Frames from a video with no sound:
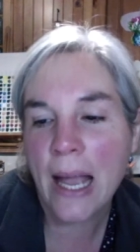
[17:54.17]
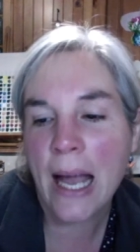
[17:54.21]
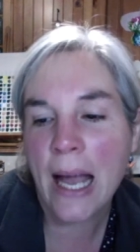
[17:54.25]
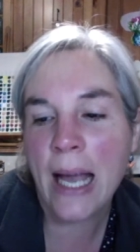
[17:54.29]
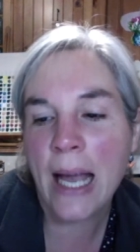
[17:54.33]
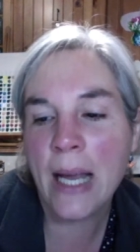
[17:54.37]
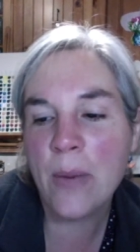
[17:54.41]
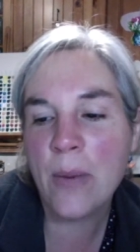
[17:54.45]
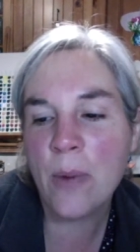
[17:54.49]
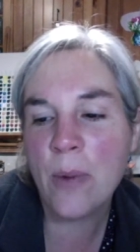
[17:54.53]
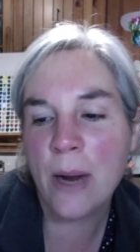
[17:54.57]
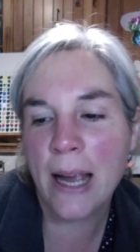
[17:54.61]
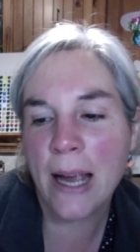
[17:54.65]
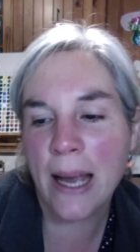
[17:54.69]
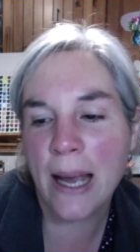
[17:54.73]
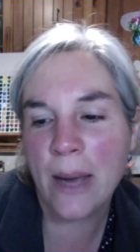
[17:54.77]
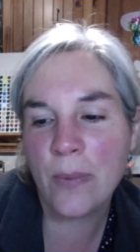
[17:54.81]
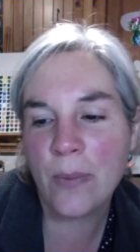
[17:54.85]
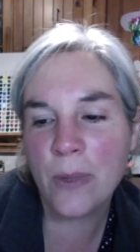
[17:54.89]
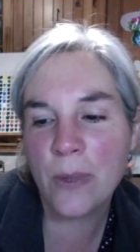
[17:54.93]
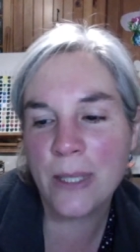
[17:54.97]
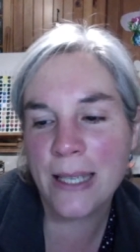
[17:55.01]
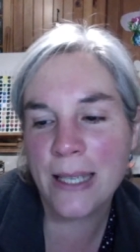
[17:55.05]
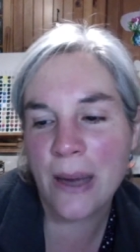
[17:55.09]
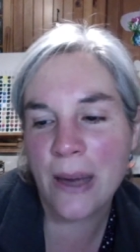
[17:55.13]
Abraham
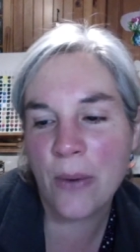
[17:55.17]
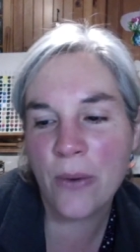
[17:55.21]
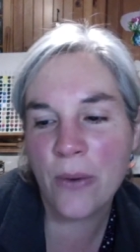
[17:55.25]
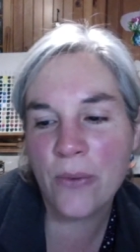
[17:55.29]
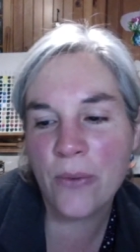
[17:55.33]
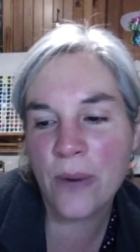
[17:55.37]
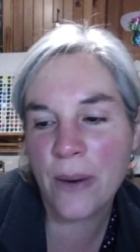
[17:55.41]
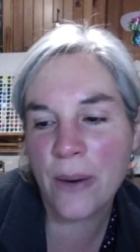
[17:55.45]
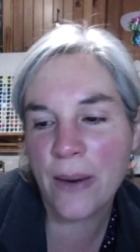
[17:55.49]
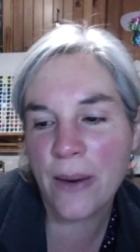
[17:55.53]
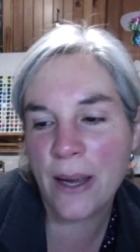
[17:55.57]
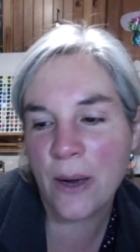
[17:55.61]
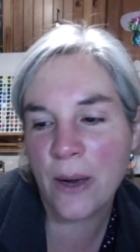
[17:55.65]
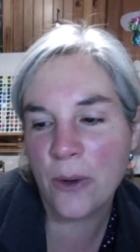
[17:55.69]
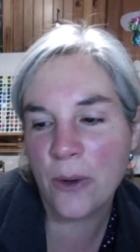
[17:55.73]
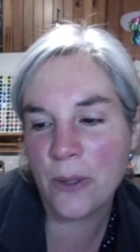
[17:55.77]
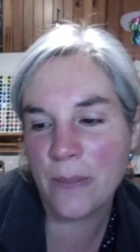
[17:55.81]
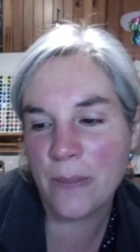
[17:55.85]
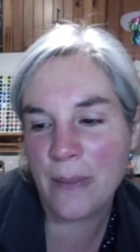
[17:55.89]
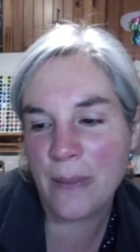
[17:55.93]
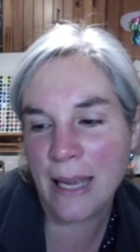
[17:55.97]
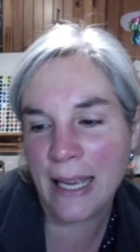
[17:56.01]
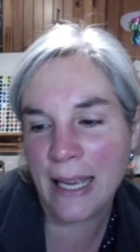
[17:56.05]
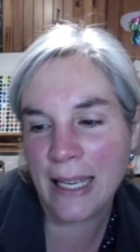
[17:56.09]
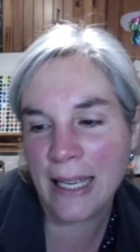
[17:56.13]
was now a very old
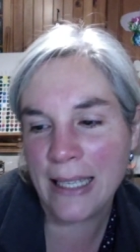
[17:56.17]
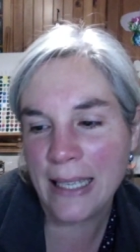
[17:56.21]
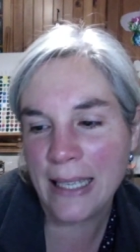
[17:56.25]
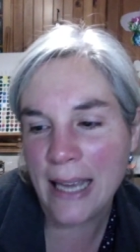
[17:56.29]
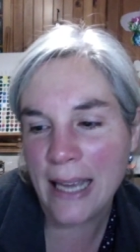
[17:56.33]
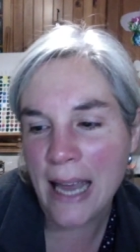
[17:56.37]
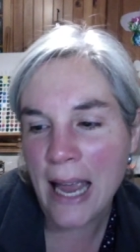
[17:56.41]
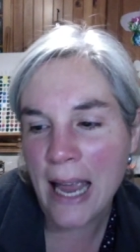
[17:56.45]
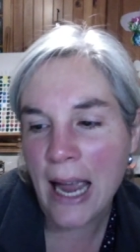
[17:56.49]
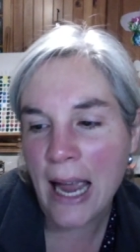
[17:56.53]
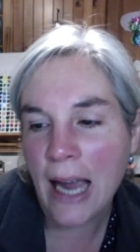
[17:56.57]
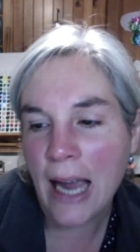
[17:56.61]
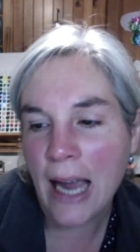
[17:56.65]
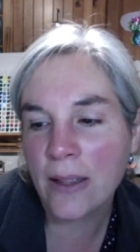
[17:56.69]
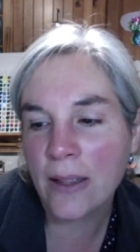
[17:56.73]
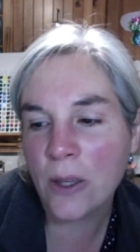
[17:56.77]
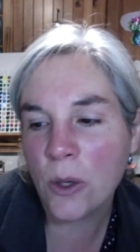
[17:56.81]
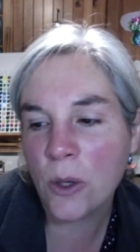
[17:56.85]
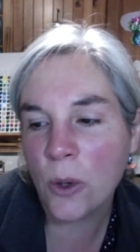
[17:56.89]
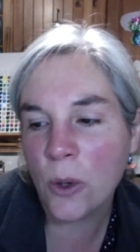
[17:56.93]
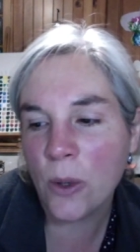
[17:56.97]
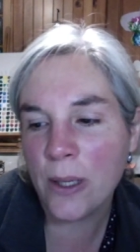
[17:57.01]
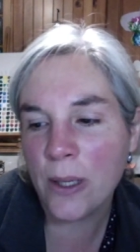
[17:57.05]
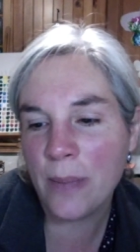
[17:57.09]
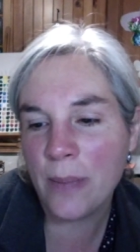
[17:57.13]
man, and the
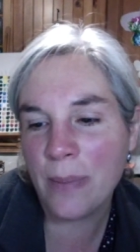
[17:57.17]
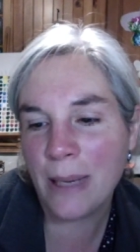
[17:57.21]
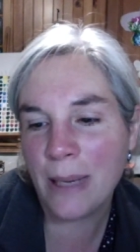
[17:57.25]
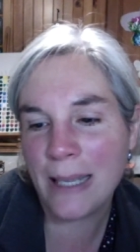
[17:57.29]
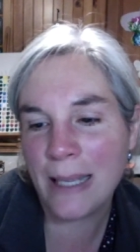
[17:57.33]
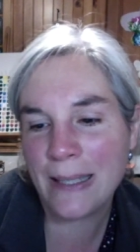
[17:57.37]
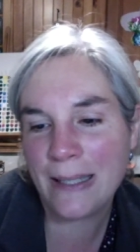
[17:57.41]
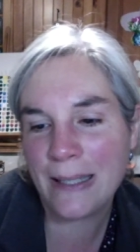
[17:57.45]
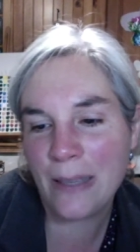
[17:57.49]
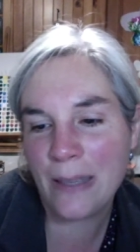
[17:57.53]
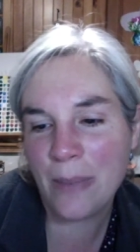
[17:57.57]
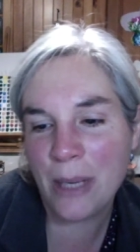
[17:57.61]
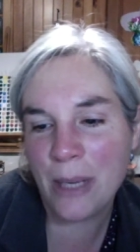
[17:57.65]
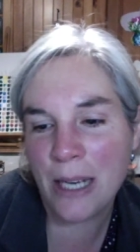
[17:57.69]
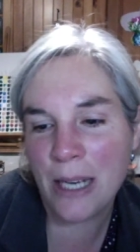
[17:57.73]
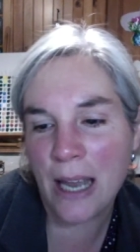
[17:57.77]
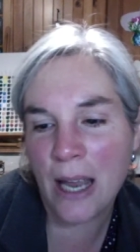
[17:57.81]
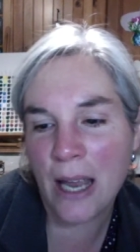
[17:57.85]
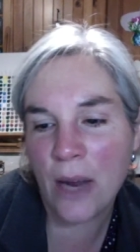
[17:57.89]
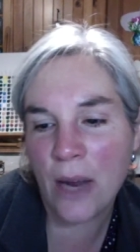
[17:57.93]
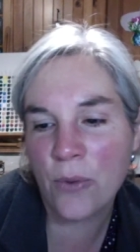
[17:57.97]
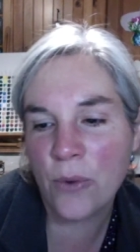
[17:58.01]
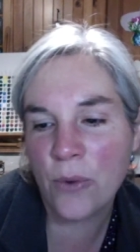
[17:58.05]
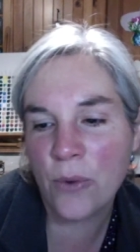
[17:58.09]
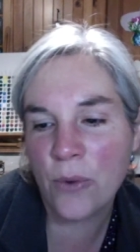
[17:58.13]
Lord had blessed him in
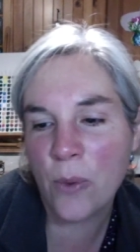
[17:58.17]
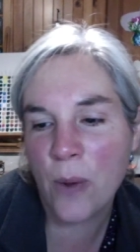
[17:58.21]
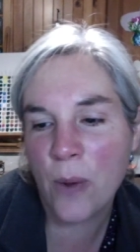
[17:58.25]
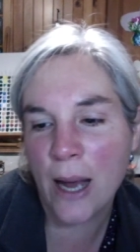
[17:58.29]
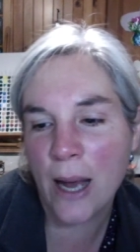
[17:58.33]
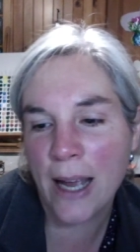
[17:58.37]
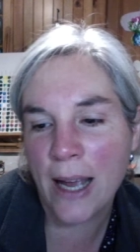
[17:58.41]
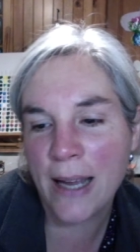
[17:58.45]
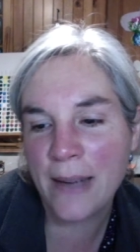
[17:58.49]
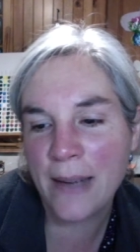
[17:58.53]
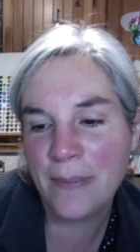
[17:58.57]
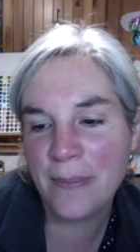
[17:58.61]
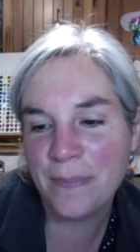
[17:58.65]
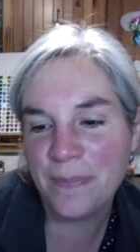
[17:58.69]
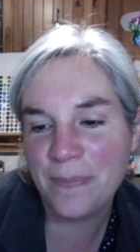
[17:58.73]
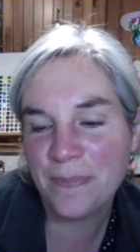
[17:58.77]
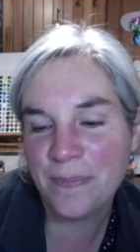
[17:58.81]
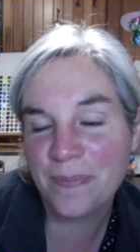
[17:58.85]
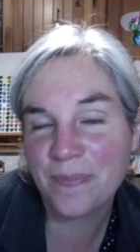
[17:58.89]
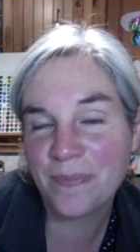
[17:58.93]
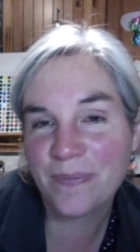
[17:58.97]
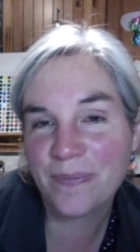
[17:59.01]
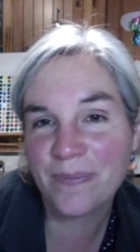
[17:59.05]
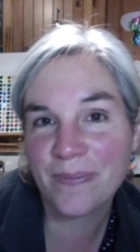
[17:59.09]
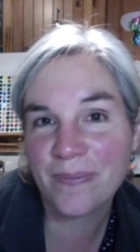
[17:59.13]
every way.
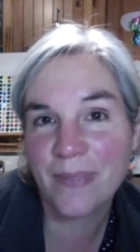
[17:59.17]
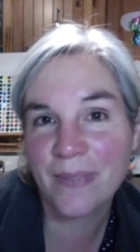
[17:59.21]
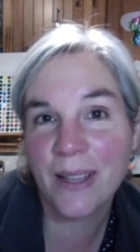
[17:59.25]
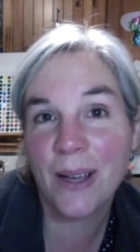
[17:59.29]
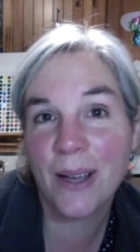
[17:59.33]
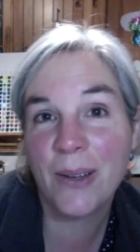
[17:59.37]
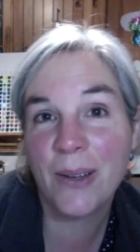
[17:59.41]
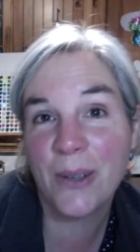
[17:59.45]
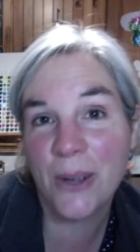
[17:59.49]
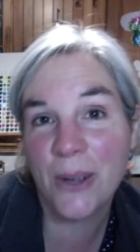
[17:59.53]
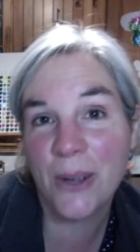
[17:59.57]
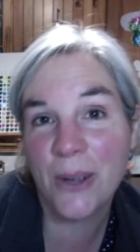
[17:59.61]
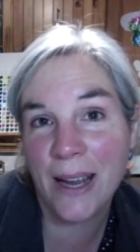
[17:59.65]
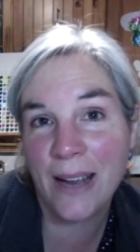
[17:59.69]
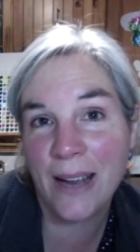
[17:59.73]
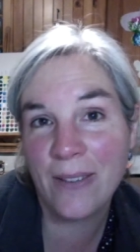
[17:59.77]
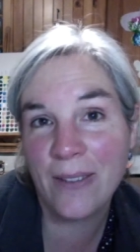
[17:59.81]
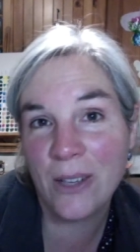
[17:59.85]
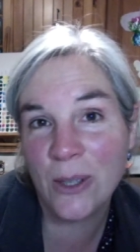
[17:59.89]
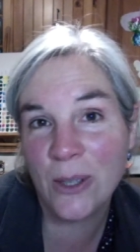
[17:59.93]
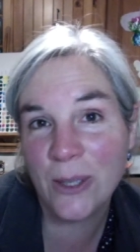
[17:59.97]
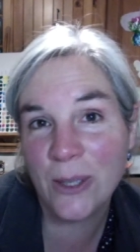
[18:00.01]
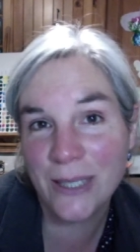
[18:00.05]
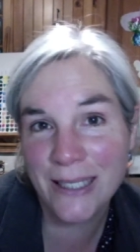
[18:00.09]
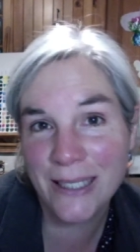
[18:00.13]
I'm going to have a
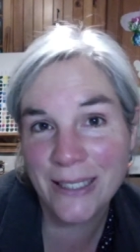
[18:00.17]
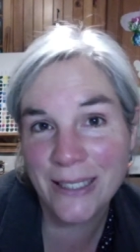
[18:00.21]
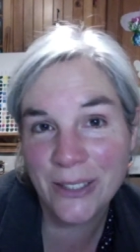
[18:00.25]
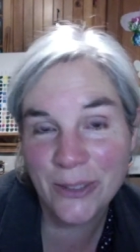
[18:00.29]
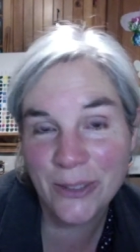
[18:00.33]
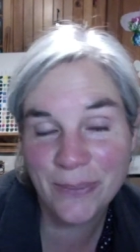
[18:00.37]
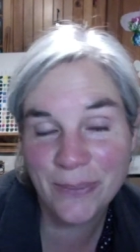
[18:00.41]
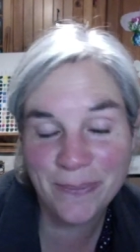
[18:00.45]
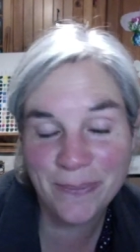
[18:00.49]
lozenge.